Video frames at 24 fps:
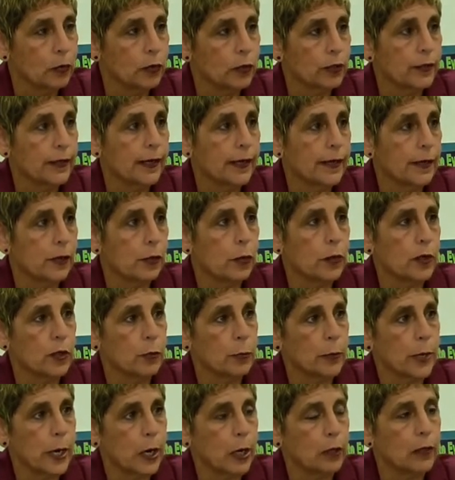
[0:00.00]
together
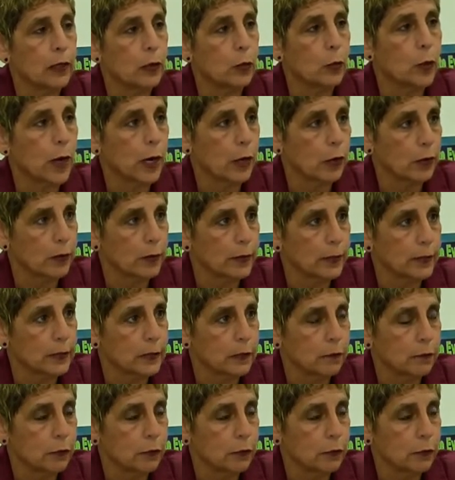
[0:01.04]
with Parallel Wireless,